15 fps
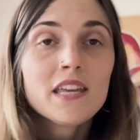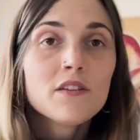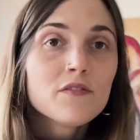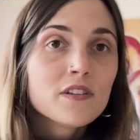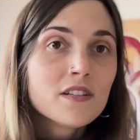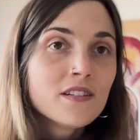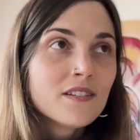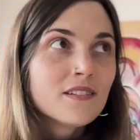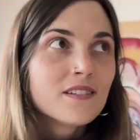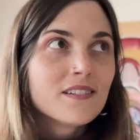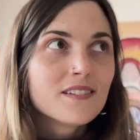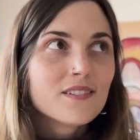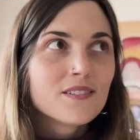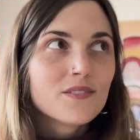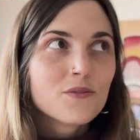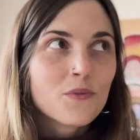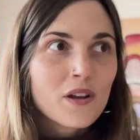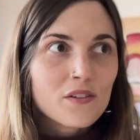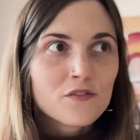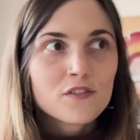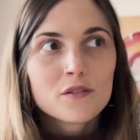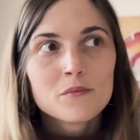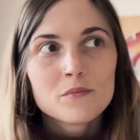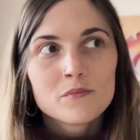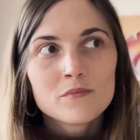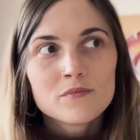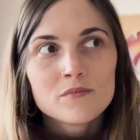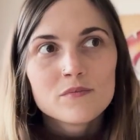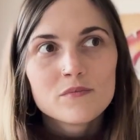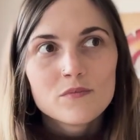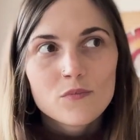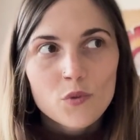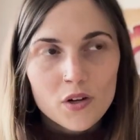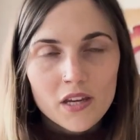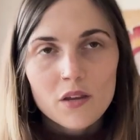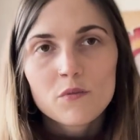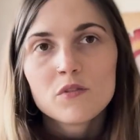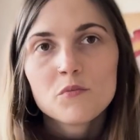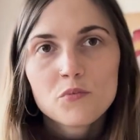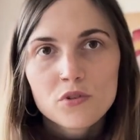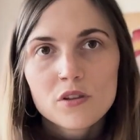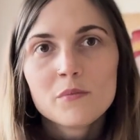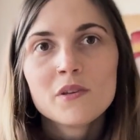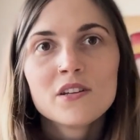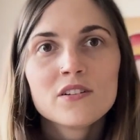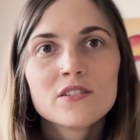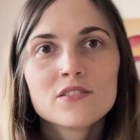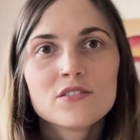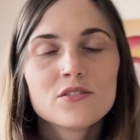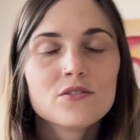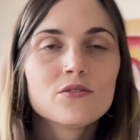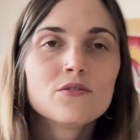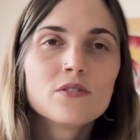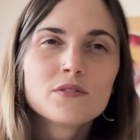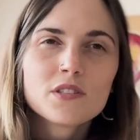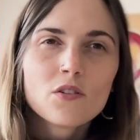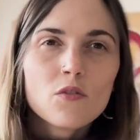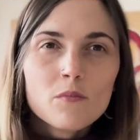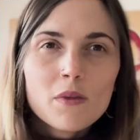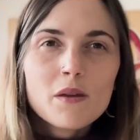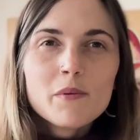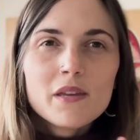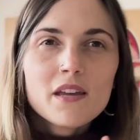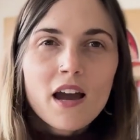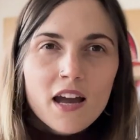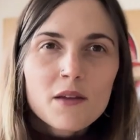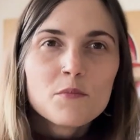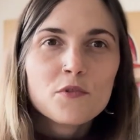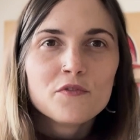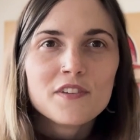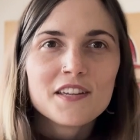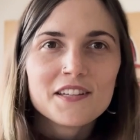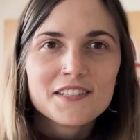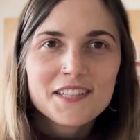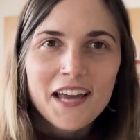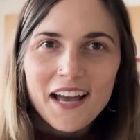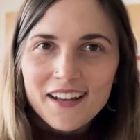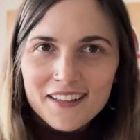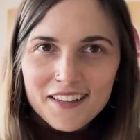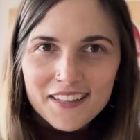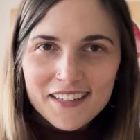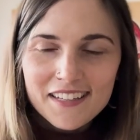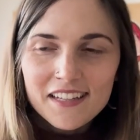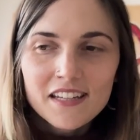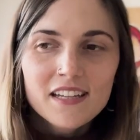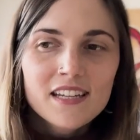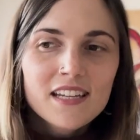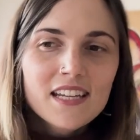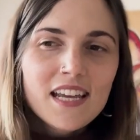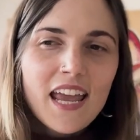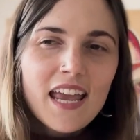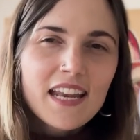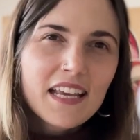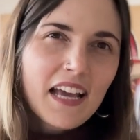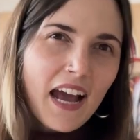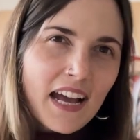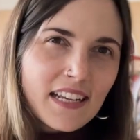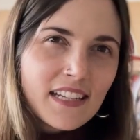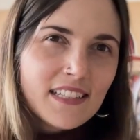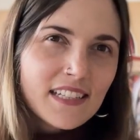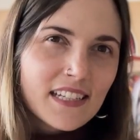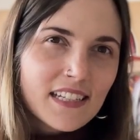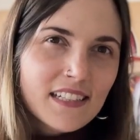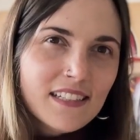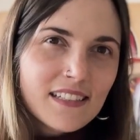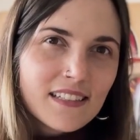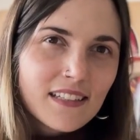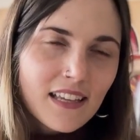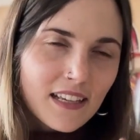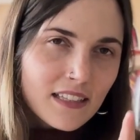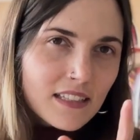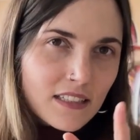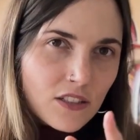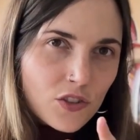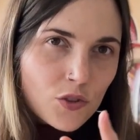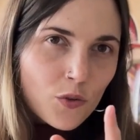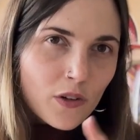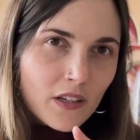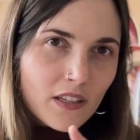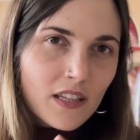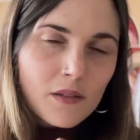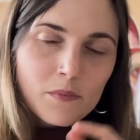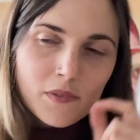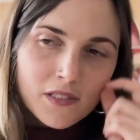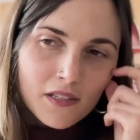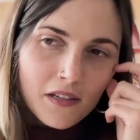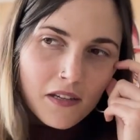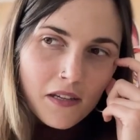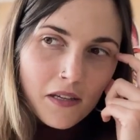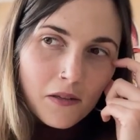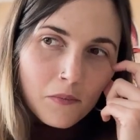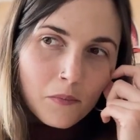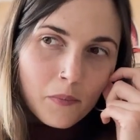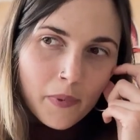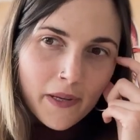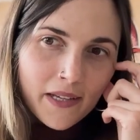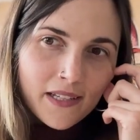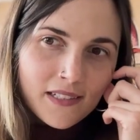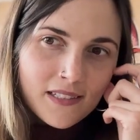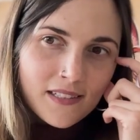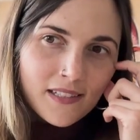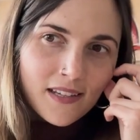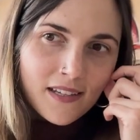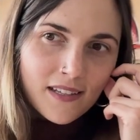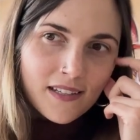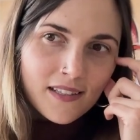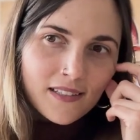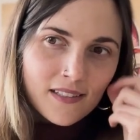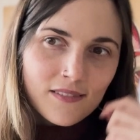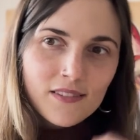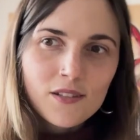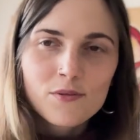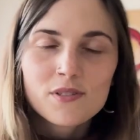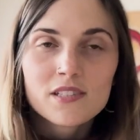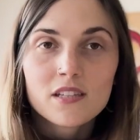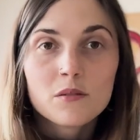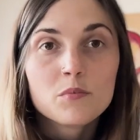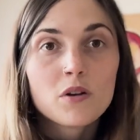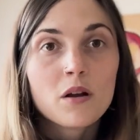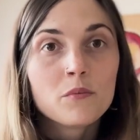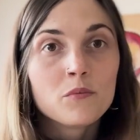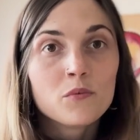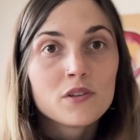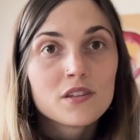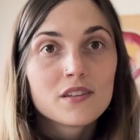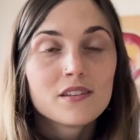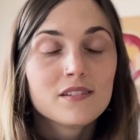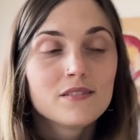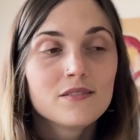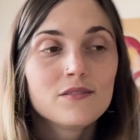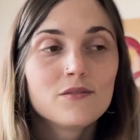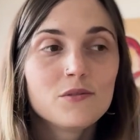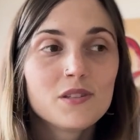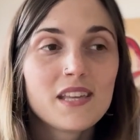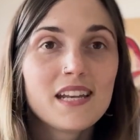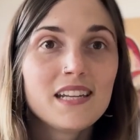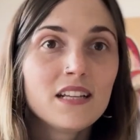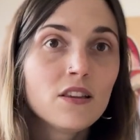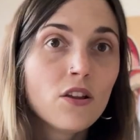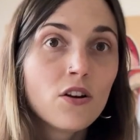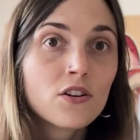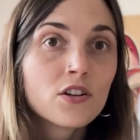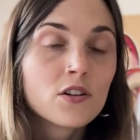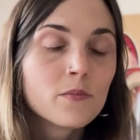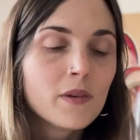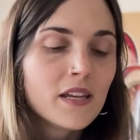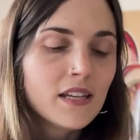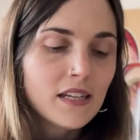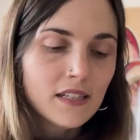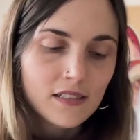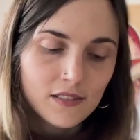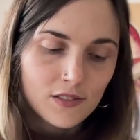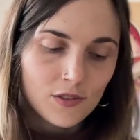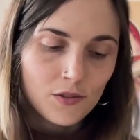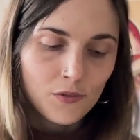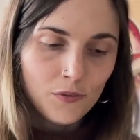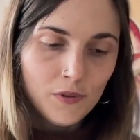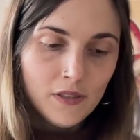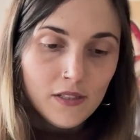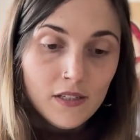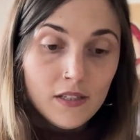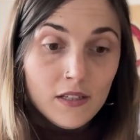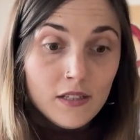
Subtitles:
I even went from working with Premiere to, I was like, well, maybe iMovie can tackle it. And it kind of did, like little short clips, but there was still a problem with any longer media. So